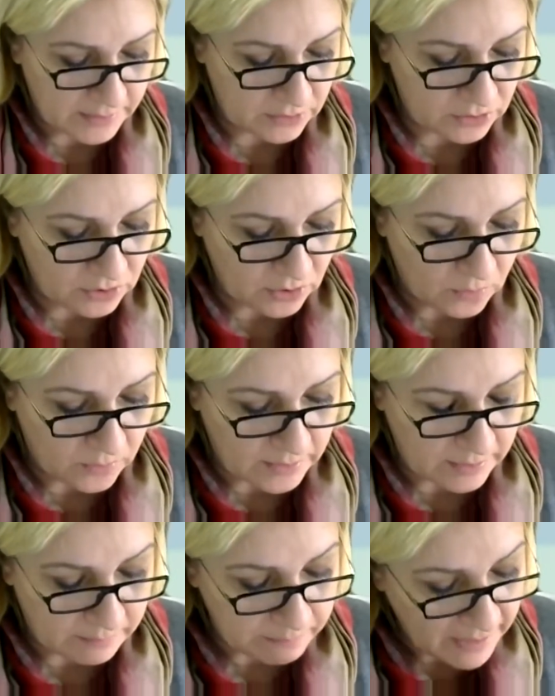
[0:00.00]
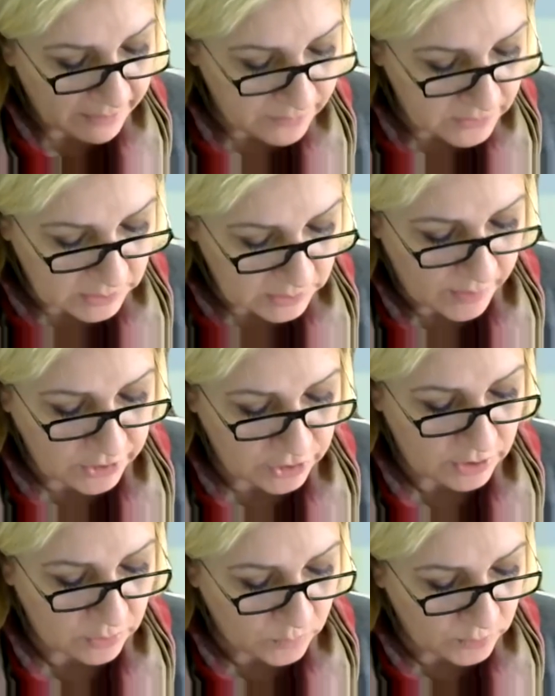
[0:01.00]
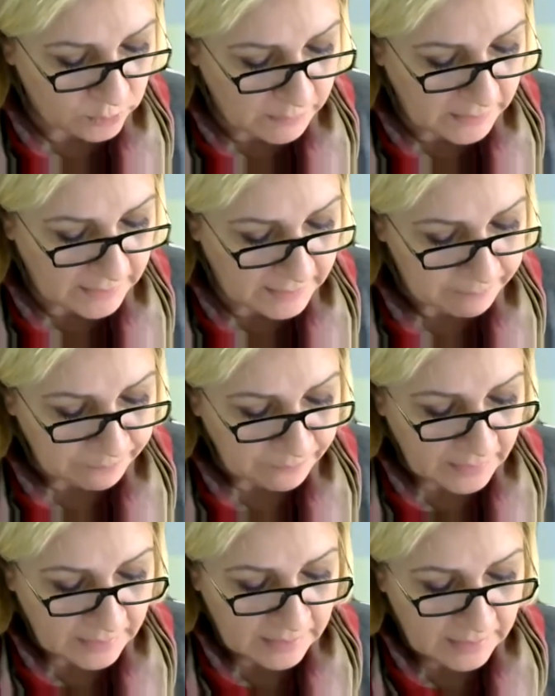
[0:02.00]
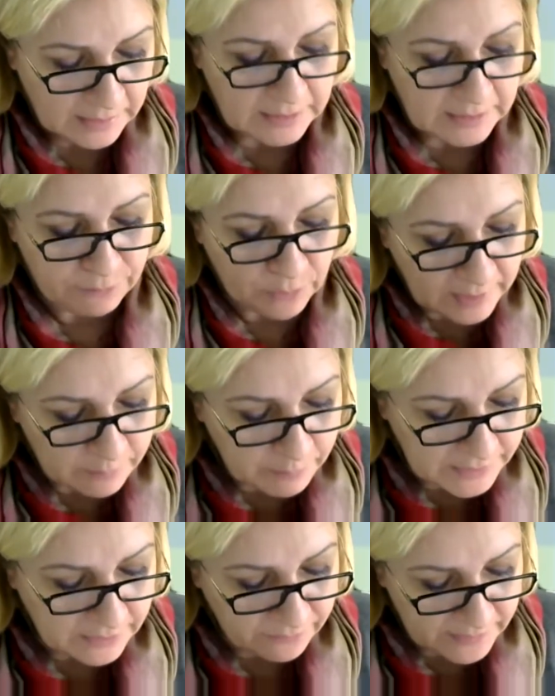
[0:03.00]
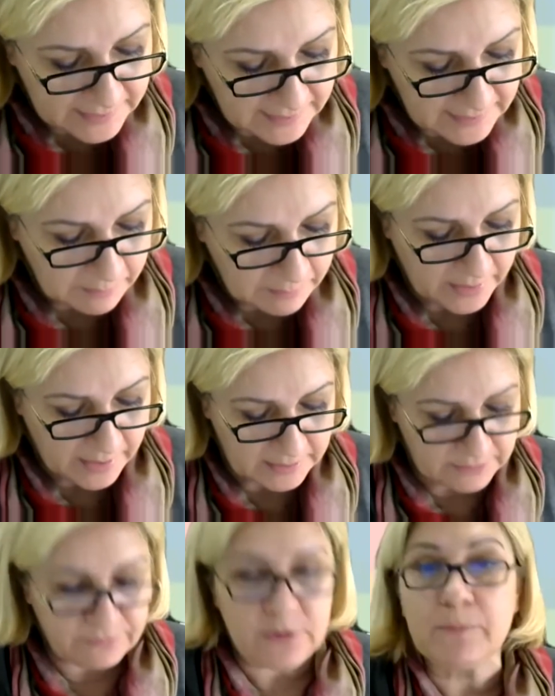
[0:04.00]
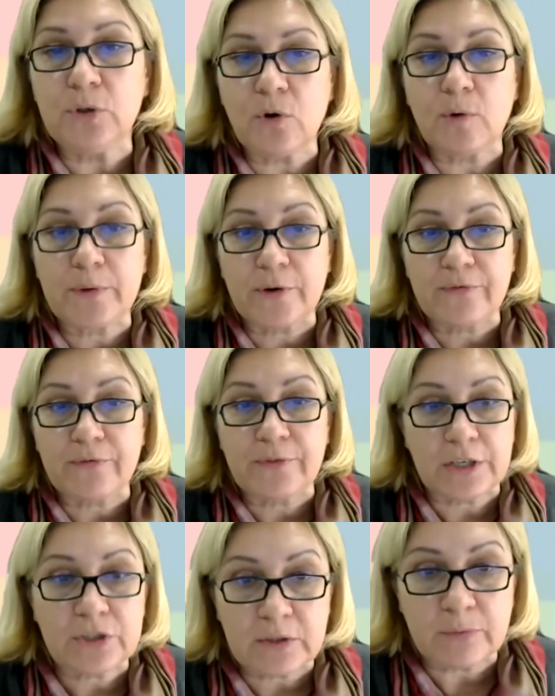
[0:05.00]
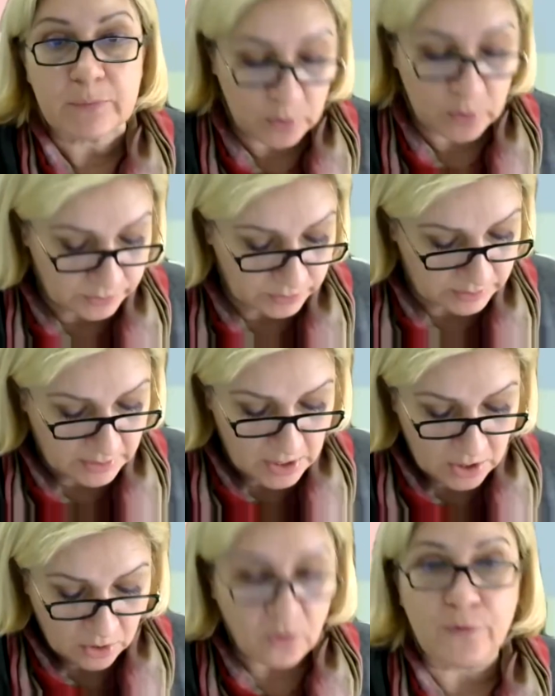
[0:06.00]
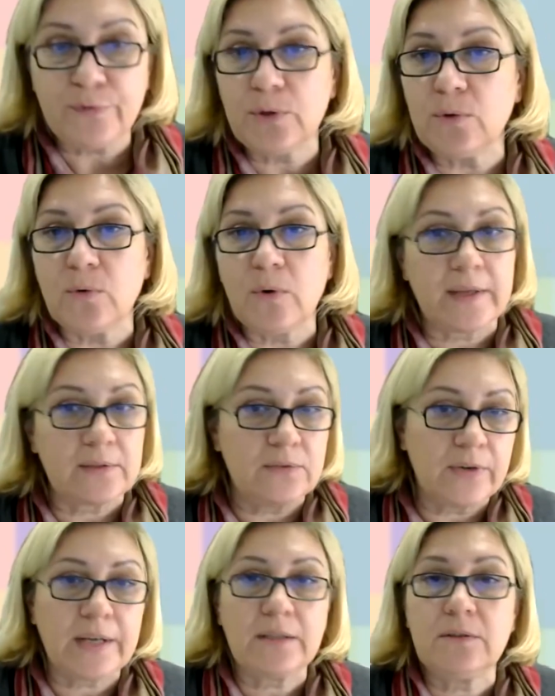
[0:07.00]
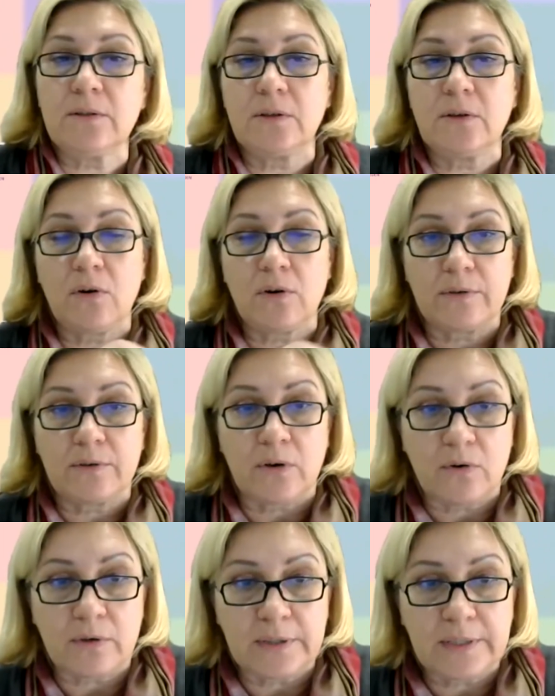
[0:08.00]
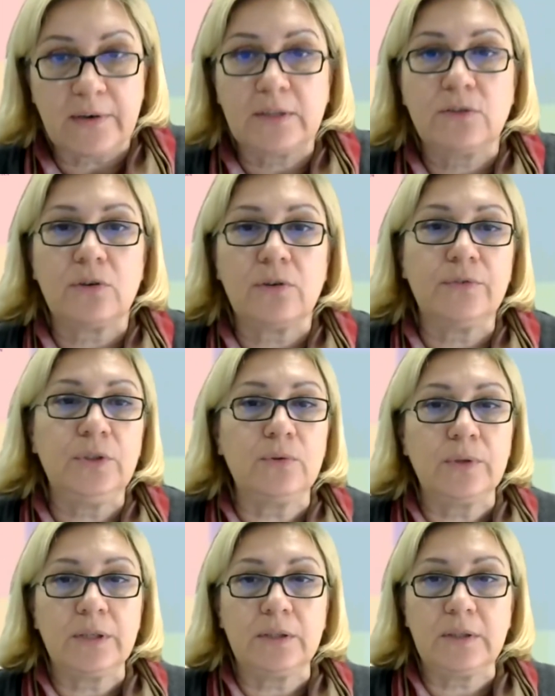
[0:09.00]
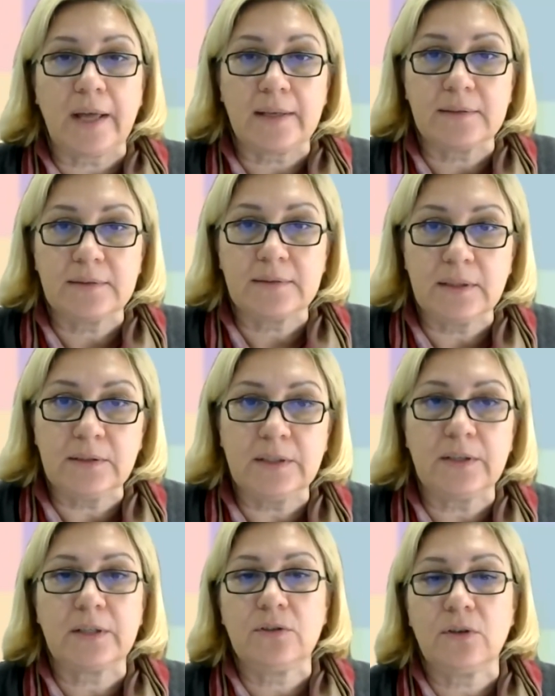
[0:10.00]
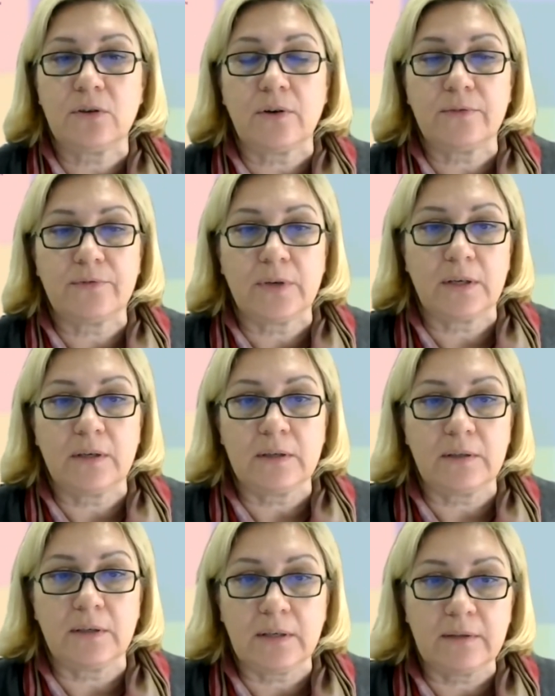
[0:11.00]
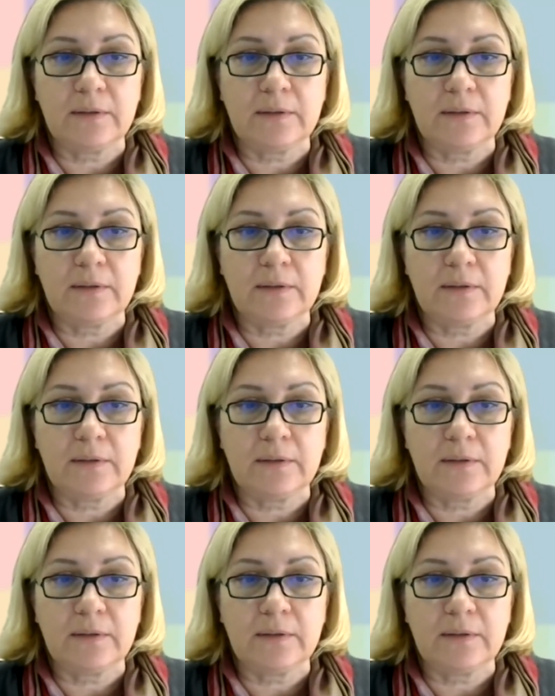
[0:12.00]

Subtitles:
So my first question would be if you can briefly summarize from your professional point of you as rector or director of unit, as the director of a